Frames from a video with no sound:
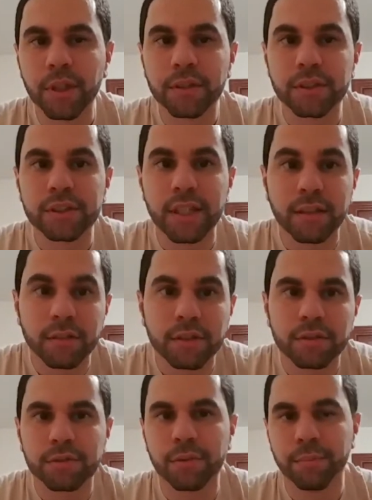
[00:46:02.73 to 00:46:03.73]
just saying that
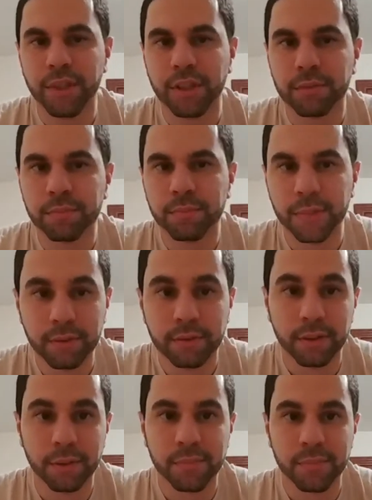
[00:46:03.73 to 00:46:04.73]
just to be being
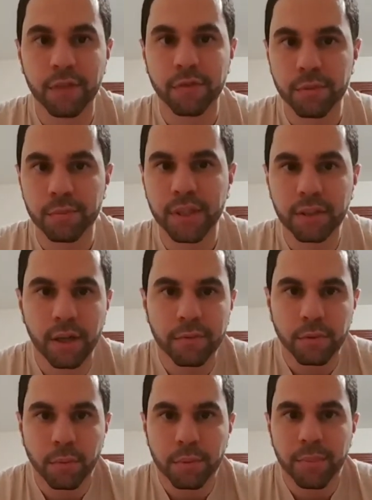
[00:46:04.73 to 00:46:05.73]
themselves or being
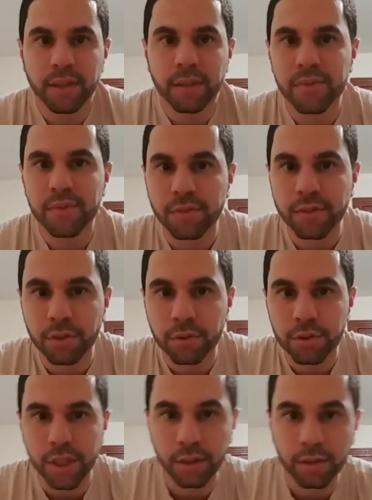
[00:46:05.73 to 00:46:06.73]
comfortable with being themselves on their
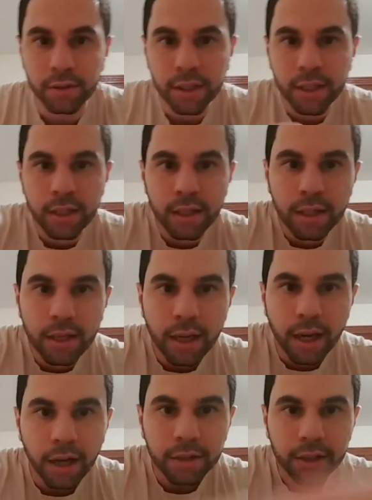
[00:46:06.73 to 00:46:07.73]
channel.
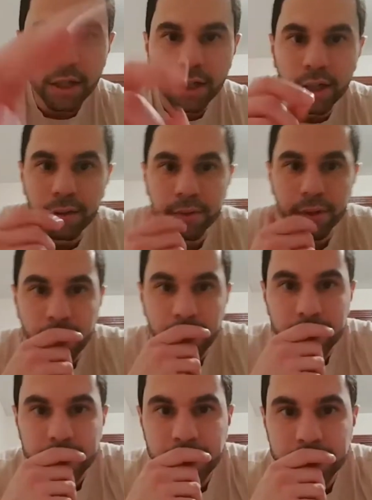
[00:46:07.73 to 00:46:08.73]
How come you're not in
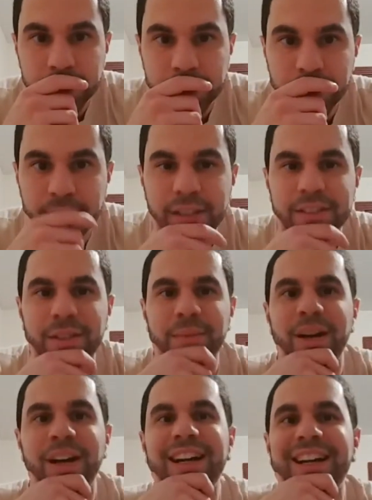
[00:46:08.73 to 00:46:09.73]
the kitchen chewing on some?
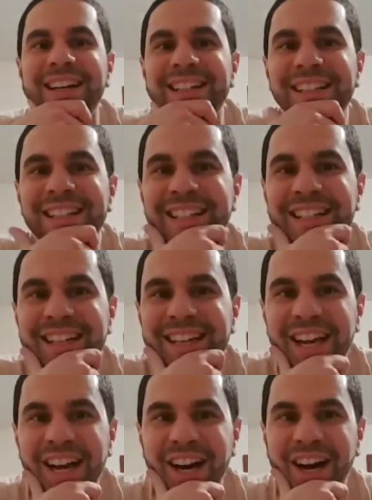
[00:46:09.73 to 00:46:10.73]

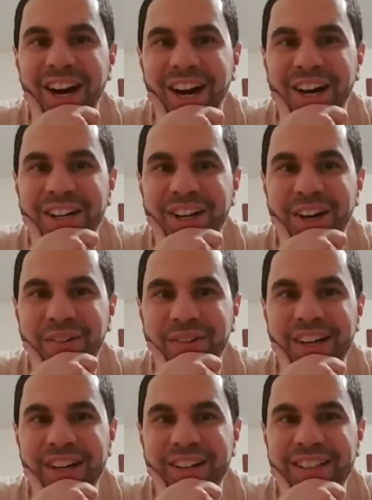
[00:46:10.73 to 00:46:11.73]
Oh no, right
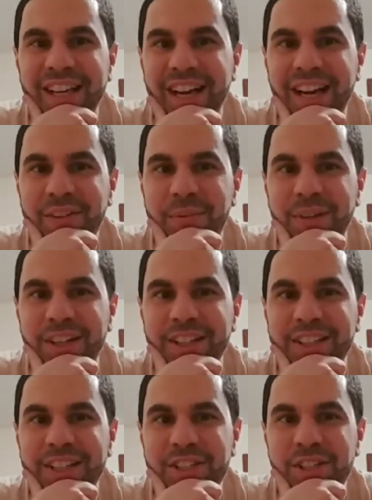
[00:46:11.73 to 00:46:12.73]
now, yeah, I haven't been in the
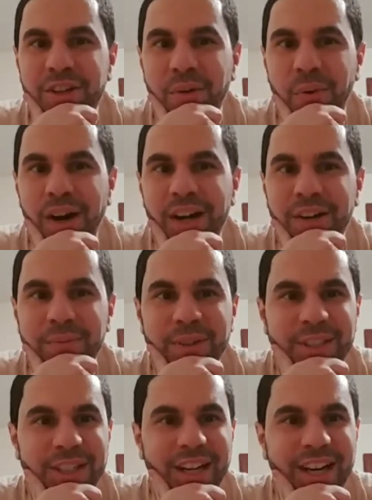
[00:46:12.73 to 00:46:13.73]
kitchen in a while,
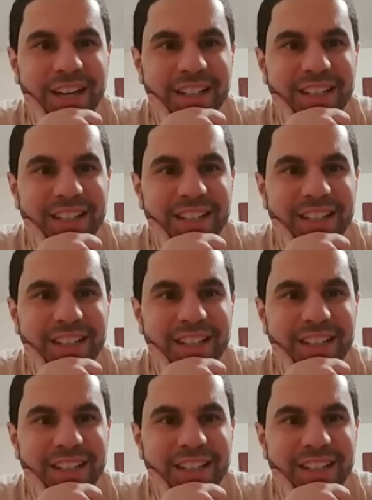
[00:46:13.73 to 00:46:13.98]
but yeah,